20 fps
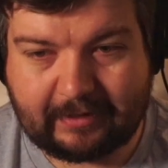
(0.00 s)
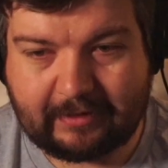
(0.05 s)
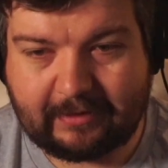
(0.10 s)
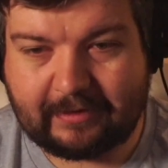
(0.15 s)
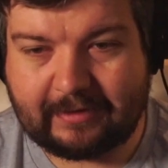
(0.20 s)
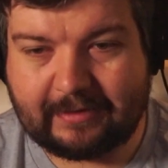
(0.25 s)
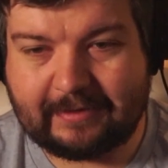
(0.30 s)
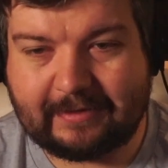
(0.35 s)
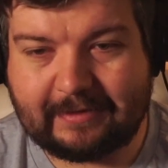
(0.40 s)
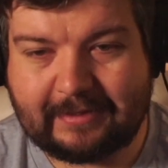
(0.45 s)

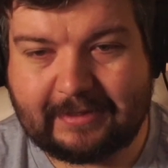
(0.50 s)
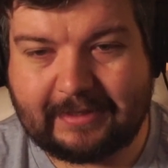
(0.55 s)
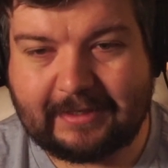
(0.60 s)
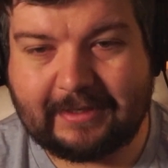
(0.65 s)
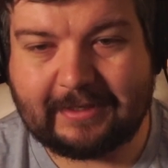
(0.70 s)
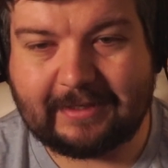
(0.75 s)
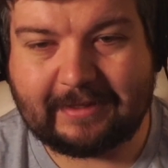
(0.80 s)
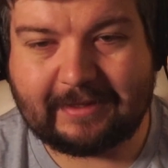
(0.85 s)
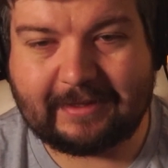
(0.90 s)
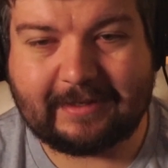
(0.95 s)
can
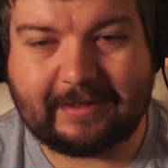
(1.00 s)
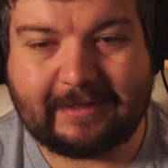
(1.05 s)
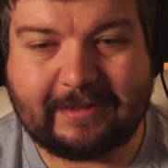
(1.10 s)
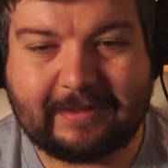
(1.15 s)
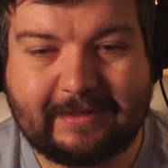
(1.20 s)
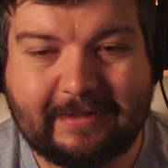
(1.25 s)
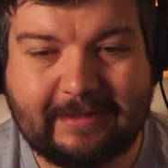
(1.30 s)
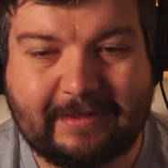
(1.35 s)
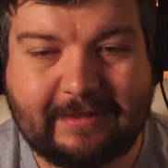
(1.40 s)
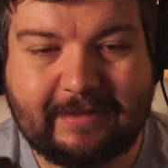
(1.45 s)
see
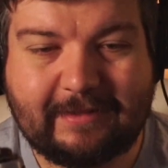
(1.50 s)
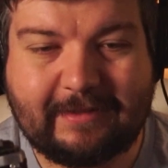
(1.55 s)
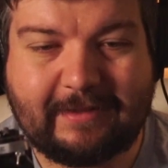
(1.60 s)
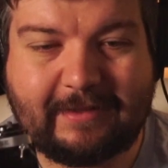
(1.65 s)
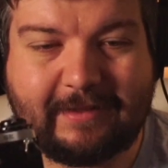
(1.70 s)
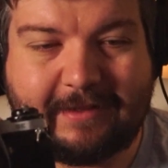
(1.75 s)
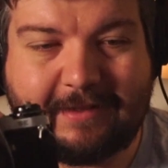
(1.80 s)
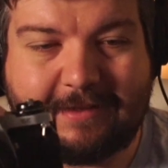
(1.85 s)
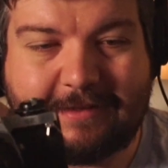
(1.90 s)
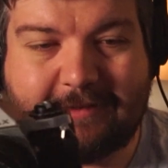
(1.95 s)
the
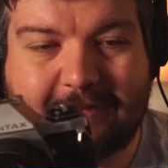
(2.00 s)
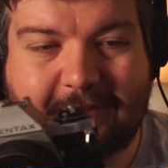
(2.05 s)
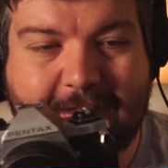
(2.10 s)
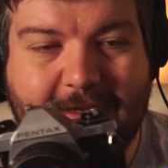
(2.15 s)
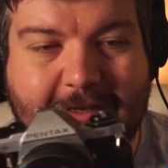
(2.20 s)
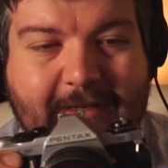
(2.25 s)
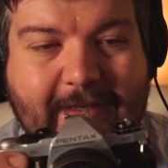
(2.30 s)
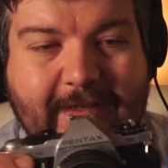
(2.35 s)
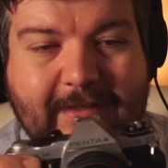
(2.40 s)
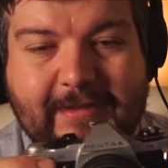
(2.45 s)

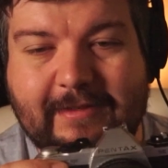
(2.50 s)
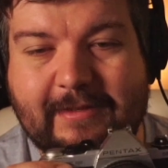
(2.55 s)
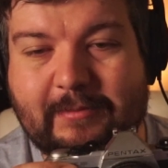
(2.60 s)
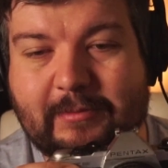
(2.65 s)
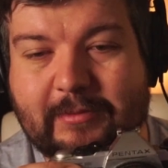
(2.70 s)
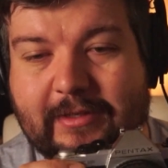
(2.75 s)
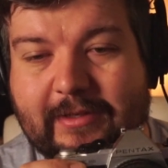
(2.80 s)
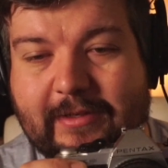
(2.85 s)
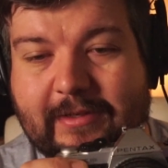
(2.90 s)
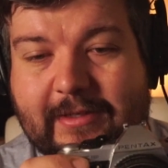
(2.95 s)
design
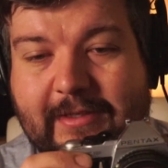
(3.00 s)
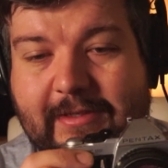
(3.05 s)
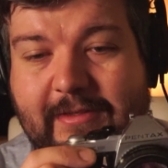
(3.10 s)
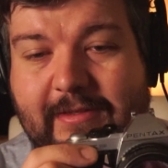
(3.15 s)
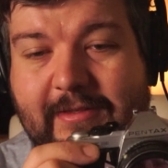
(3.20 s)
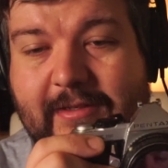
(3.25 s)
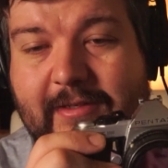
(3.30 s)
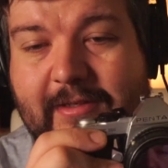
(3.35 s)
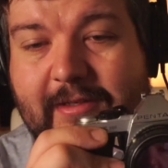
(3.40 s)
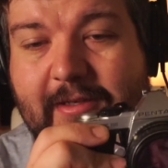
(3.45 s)
similarities,